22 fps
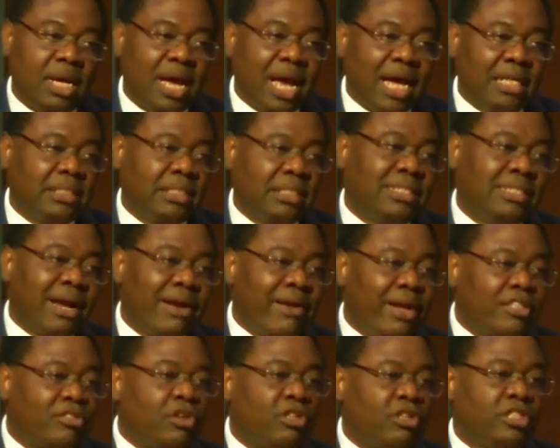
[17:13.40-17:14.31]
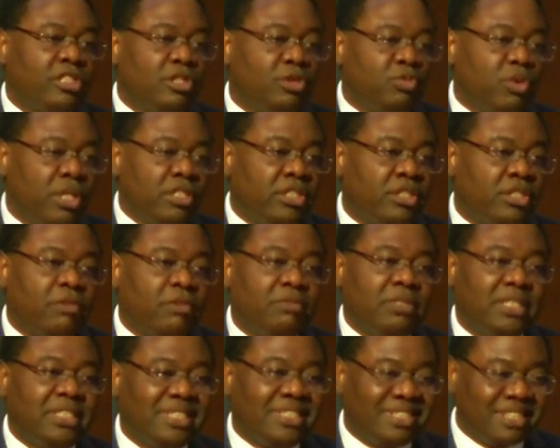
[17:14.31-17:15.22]
As a direct consequence of
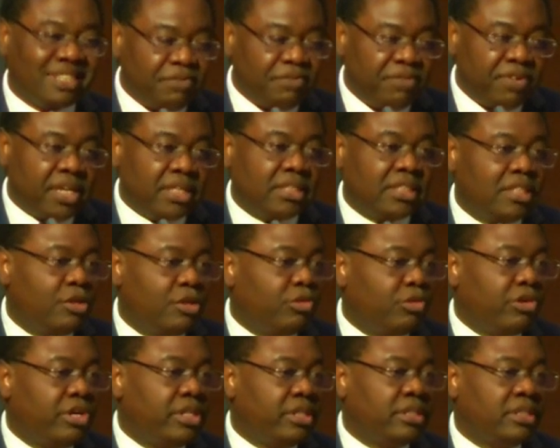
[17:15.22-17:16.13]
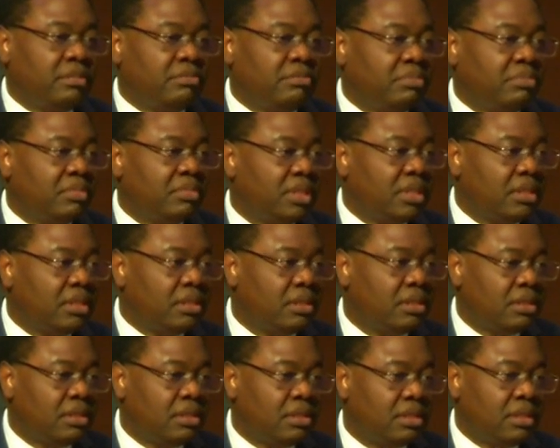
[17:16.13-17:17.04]
this selfless heroism,
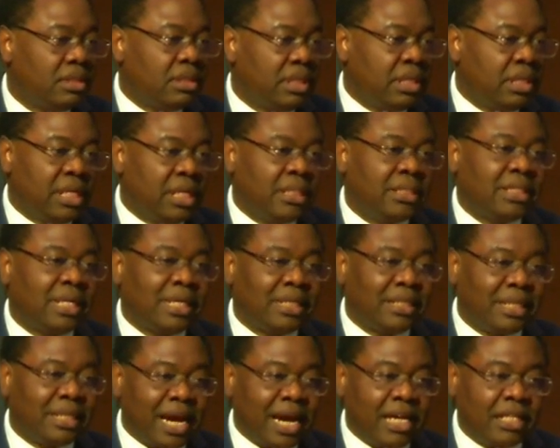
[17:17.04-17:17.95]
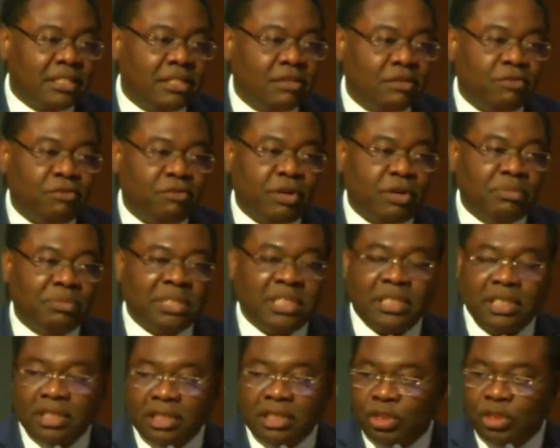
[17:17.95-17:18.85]
he later died from
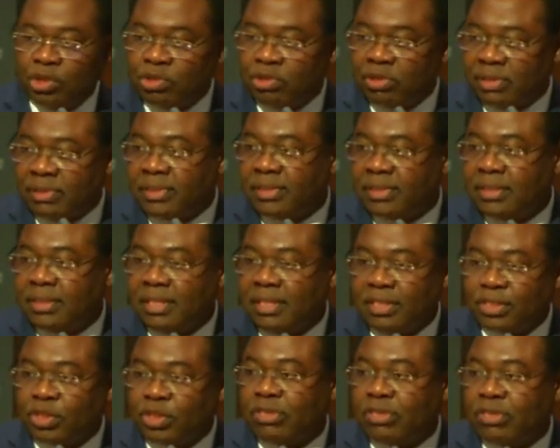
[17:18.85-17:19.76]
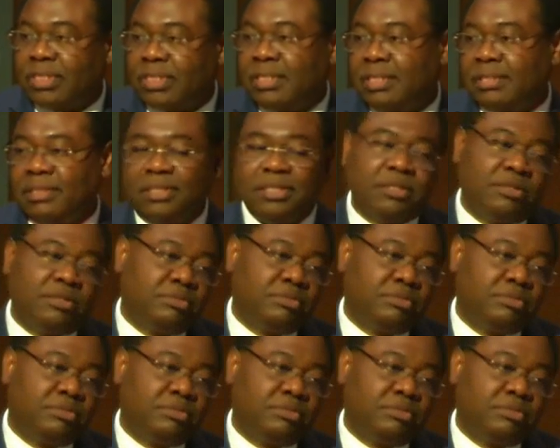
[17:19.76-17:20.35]
the injuries he sustained.